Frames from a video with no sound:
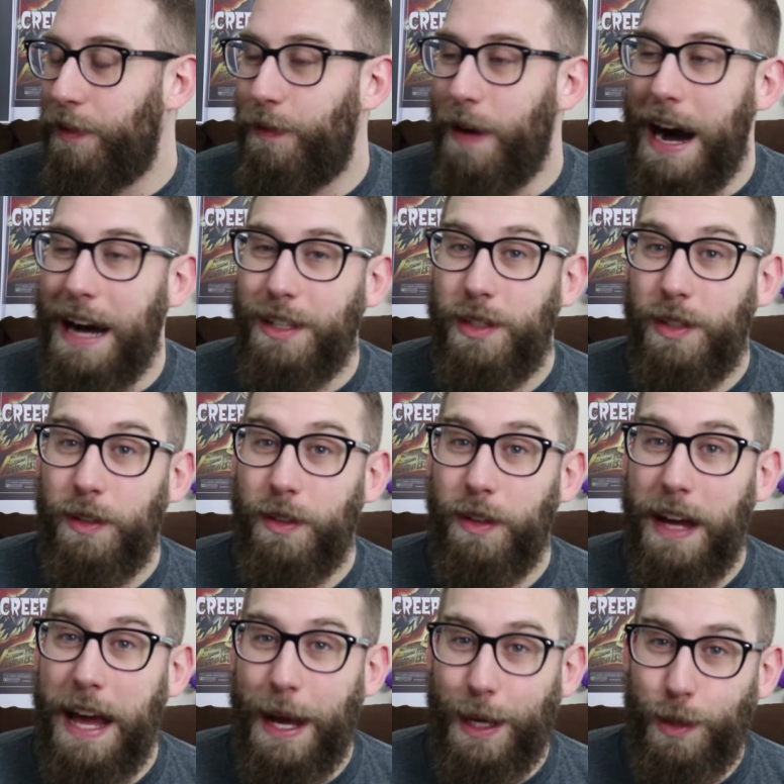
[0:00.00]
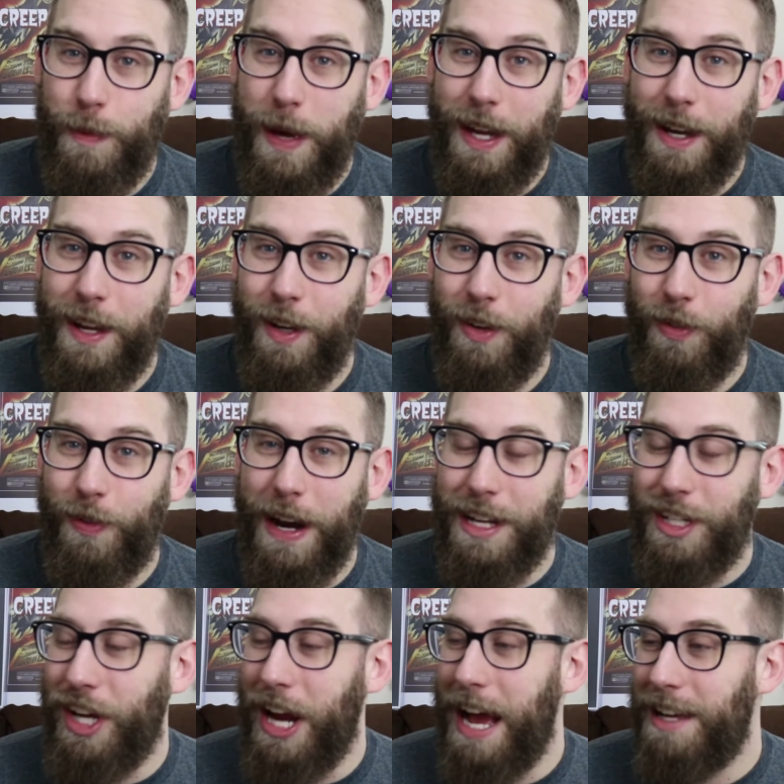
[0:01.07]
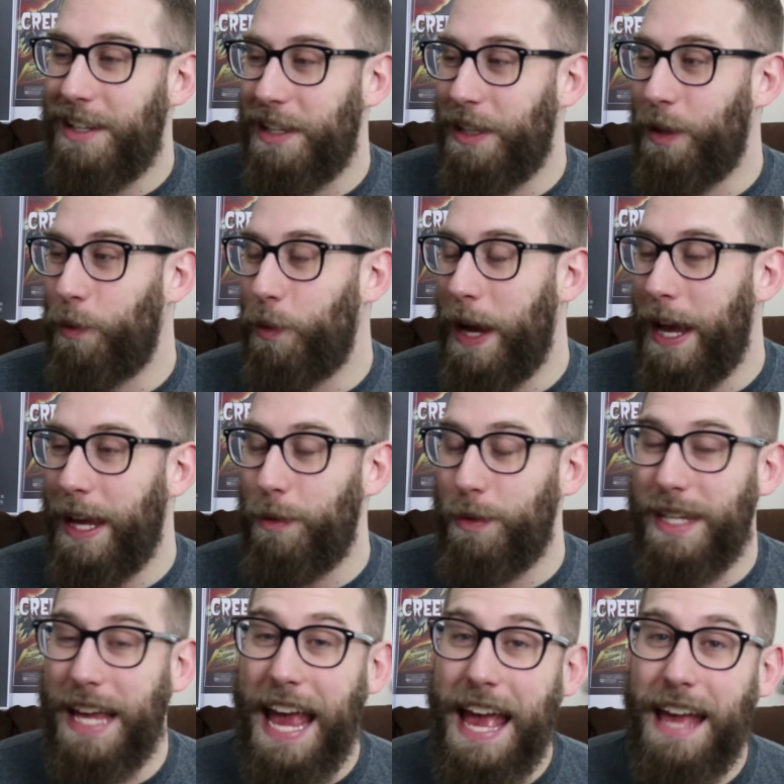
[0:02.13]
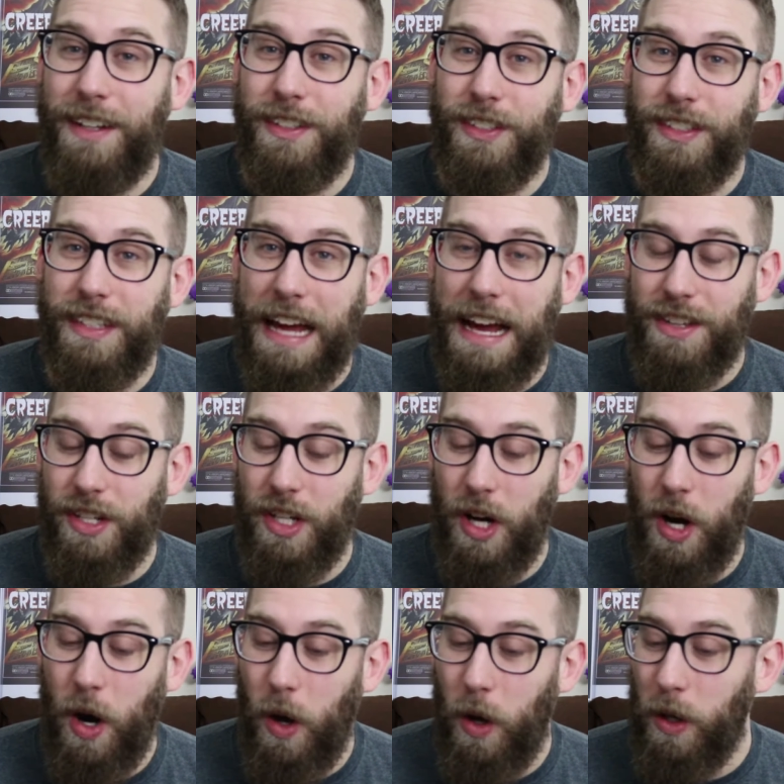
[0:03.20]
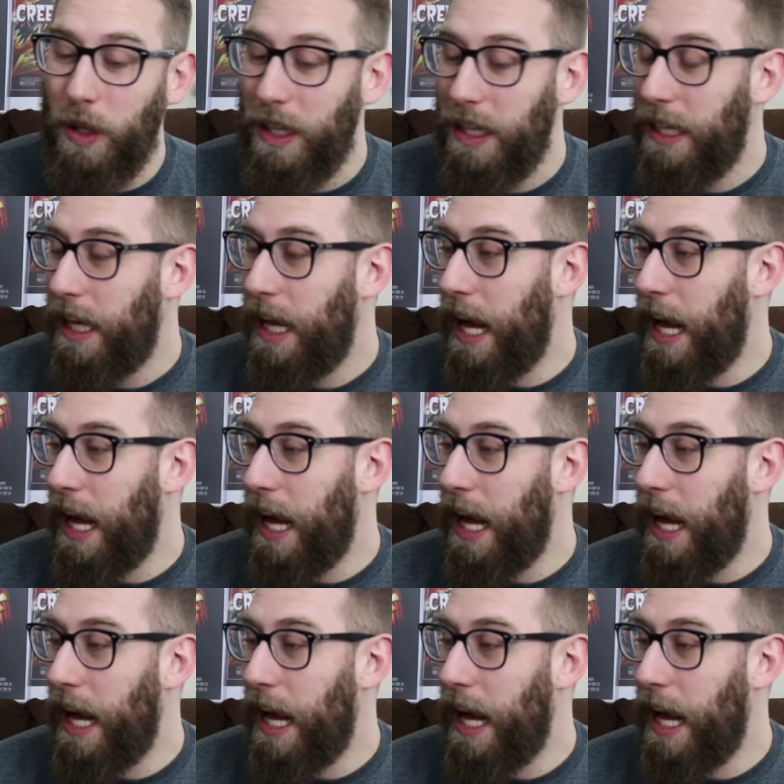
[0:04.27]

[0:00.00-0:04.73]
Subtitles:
Fox X-Men franchise and the way it was handled as a whole.